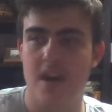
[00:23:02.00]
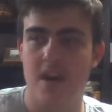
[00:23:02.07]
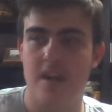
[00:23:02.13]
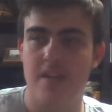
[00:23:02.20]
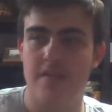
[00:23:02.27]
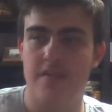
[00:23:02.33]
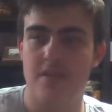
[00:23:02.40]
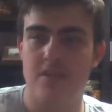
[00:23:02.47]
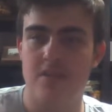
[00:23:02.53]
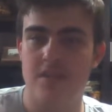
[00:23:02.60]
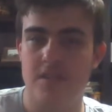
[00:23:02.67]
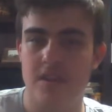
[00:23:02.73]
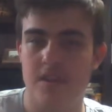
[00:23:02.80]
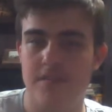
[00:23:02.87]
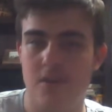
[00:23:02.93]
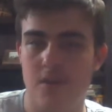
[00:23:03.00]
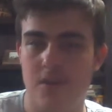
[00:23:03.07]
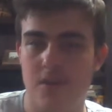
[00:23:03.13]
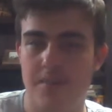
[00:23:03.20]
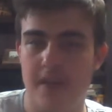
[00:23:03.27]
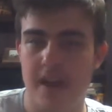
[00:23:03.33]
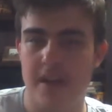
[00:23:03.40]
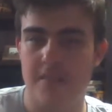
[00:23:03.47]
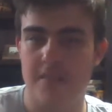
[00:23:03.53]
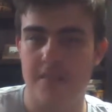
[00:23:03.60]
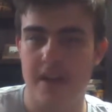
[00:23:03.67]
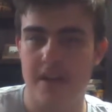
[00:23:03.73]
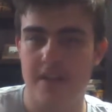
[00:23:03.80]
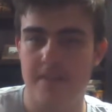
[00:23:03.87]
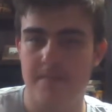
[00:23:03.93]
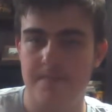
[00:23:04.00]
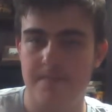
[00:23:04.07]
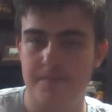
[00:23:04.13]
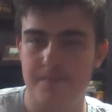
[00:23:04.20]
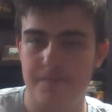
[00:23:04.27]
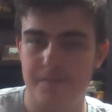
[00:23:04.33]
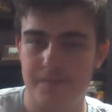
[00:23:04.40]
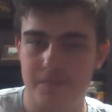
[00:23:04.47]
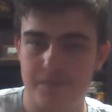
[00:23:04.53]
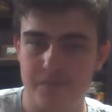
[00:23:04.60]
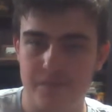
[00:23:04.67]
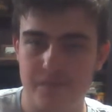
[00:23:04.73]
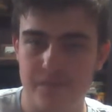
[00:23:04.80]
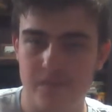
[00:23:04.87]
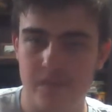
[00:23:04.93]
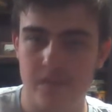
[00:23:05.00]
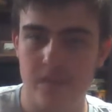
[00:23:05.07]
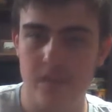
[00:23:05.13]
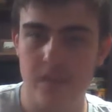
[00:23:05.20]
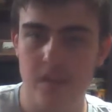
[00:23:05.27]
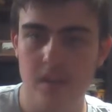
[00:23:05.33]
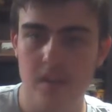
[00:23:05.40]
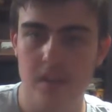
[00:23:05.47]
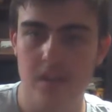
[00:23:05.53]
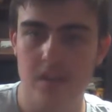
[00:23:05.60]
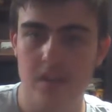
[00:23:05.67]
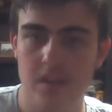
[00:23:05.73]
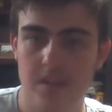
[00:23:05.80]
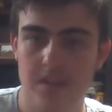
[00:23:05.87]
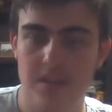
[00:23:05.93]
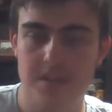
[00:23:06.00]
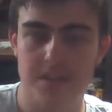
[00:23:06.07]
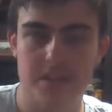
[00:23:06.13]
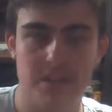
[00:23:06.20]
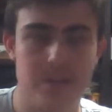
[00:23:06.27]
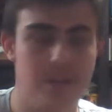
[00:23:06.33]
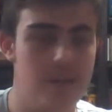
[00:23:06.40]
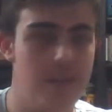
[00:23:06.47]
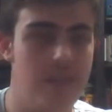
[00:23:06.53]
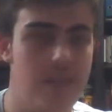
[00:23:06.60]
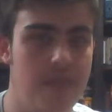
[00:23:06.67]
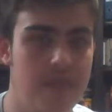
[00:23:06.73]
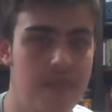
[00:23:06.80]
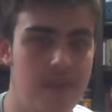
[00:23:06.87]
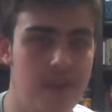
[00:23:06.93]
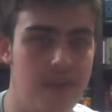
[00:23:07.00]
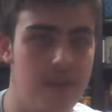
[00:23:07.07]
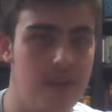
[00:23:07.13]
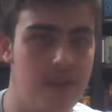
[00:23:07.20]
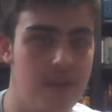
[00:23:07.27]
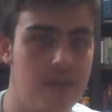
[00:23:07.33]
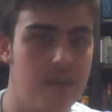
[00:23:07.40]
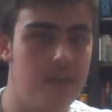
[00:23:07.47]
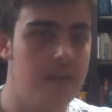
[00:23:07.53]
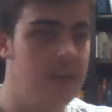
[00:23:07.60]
only thing I've heard bad about it is the